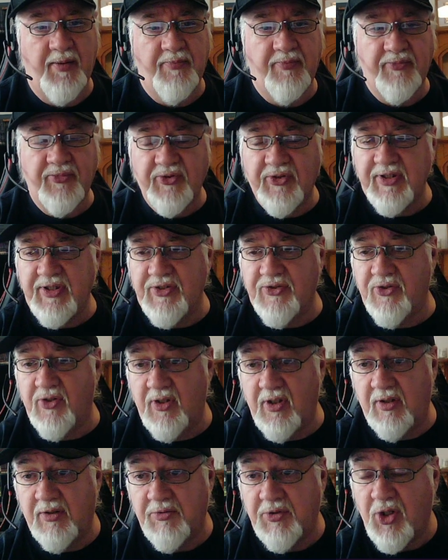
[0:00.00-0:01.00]
These
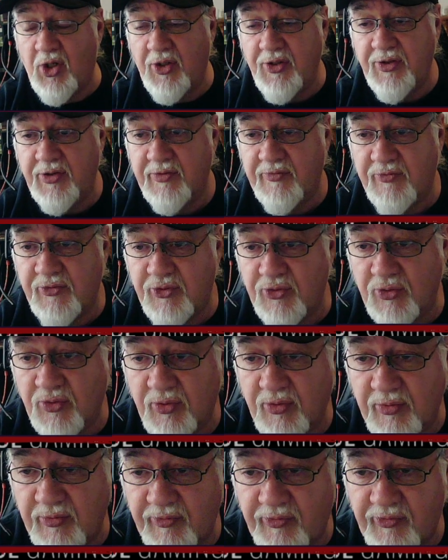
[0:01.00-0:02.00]
are kind of
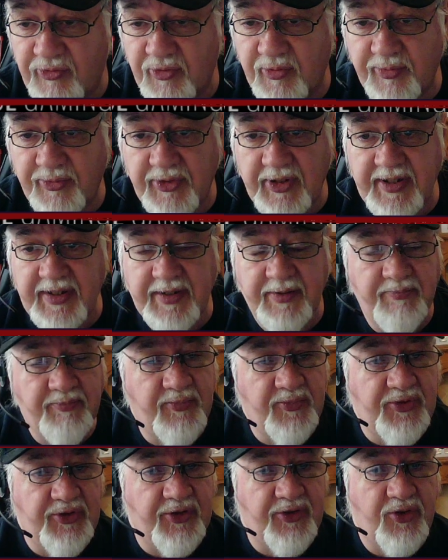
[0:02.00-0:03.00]
drawn from the
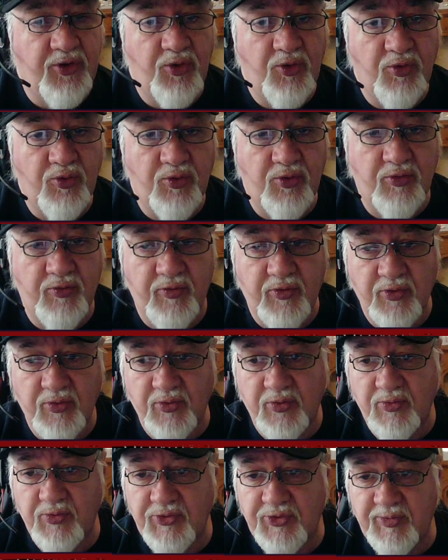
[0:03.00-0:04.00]
core
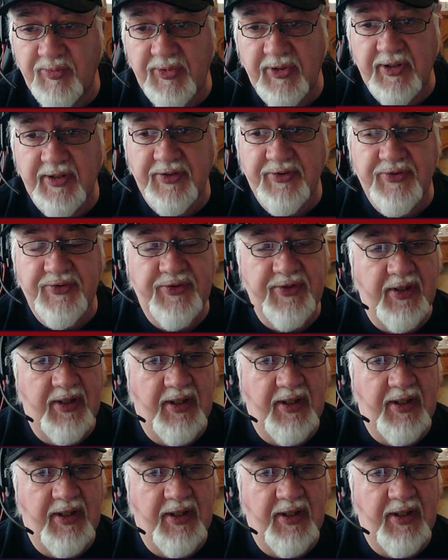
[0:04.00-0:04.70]
rules, but